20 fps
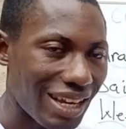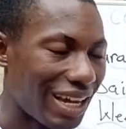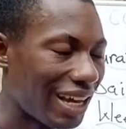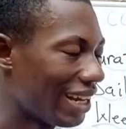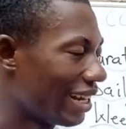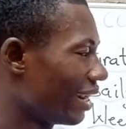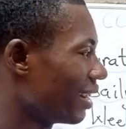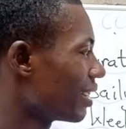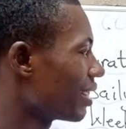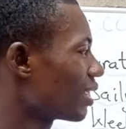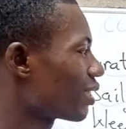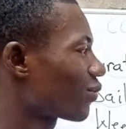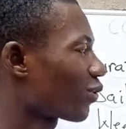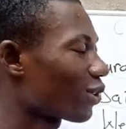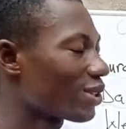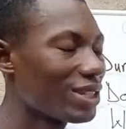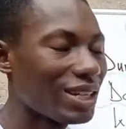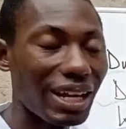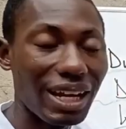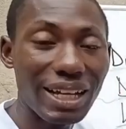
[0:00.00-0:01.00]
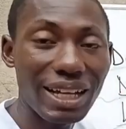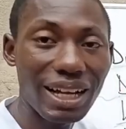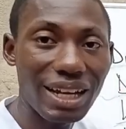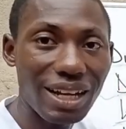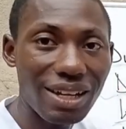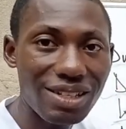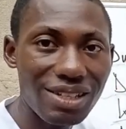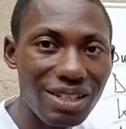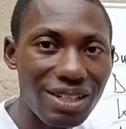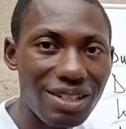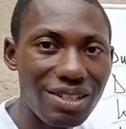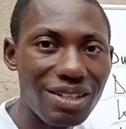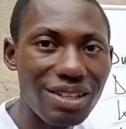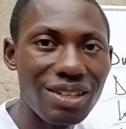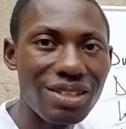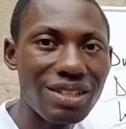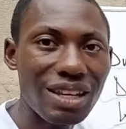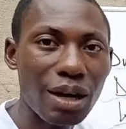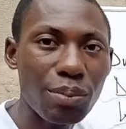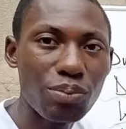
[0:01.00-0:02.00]
And then these 49 Ghana cedis
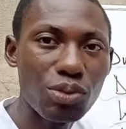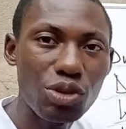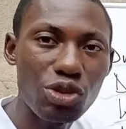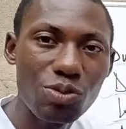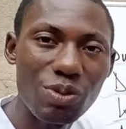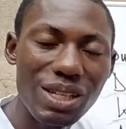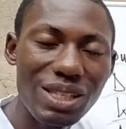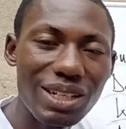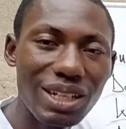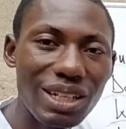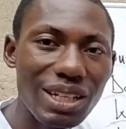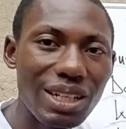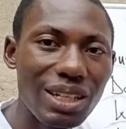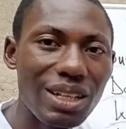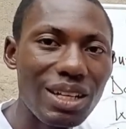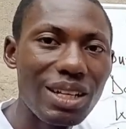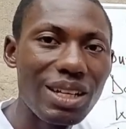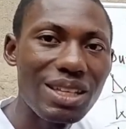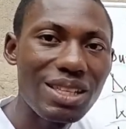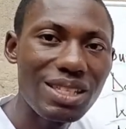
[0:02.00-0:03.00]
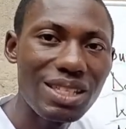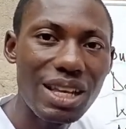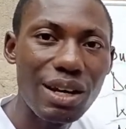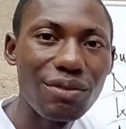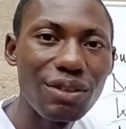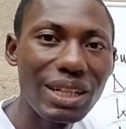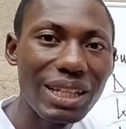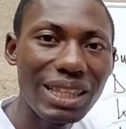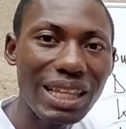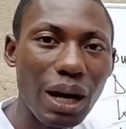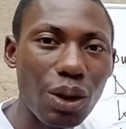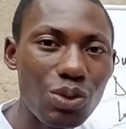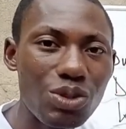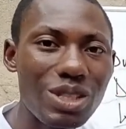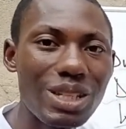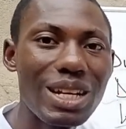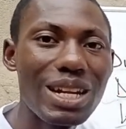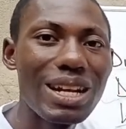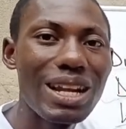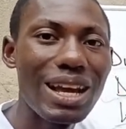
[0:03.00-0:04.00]
is approximately
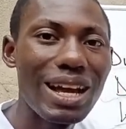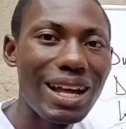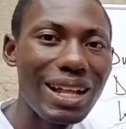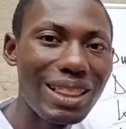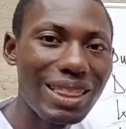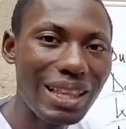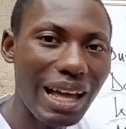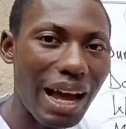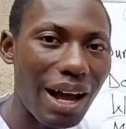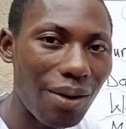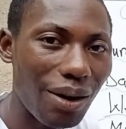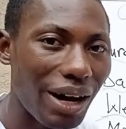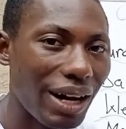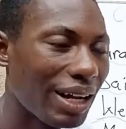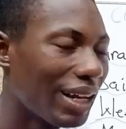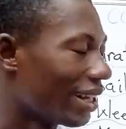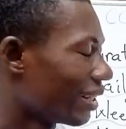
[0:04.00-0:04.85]
7,000 naira.